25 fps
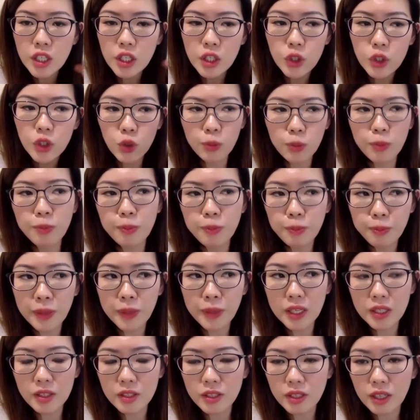to
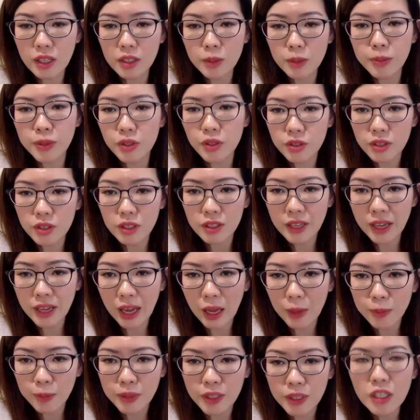make the other person
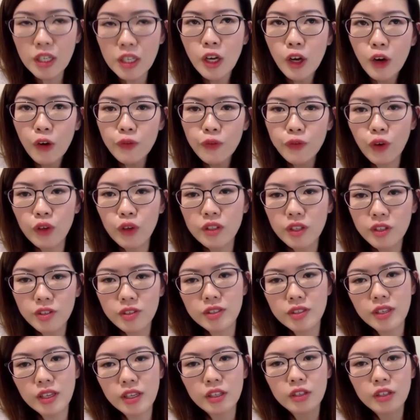happy for the
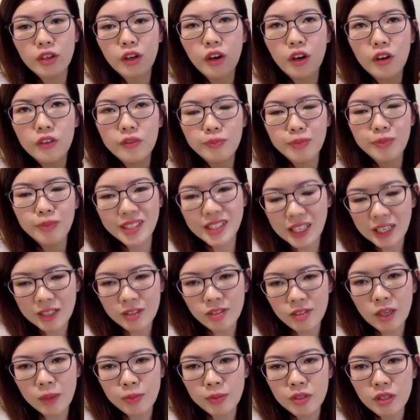sake of being
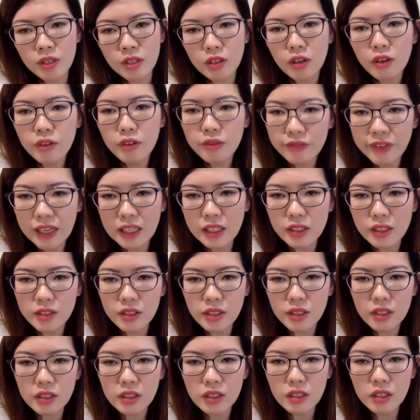accepted or
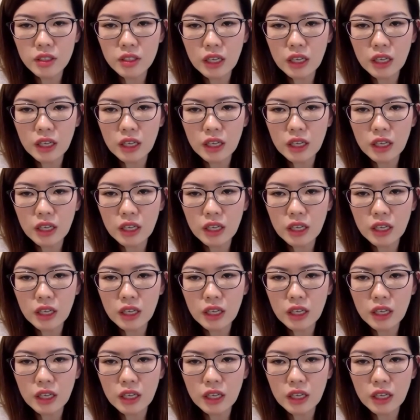validated.